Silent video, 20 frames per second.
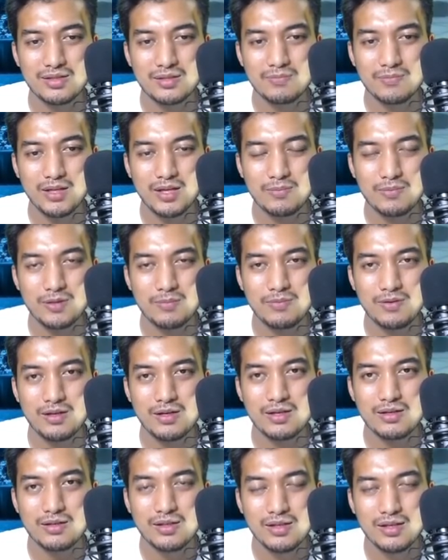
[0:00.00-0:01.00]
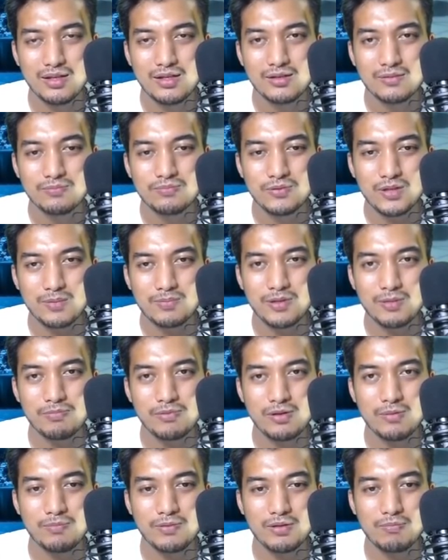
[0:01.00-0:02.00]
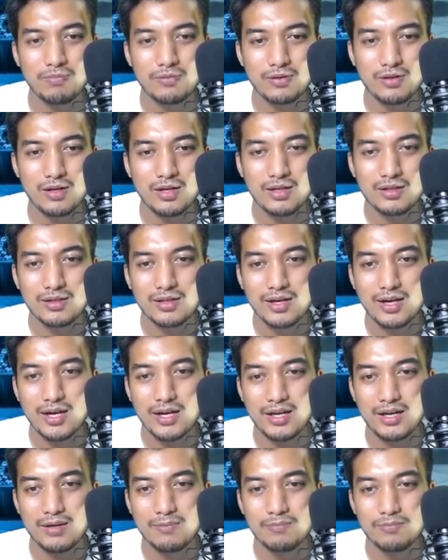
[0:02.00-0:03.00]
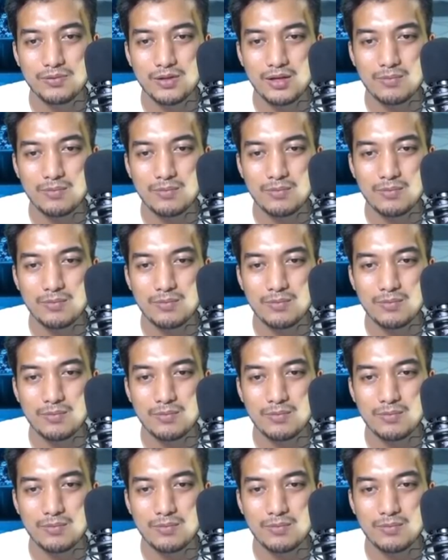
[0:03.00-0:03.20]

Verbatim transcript: and blah blah blah blah blah blah blah blah Gaia blah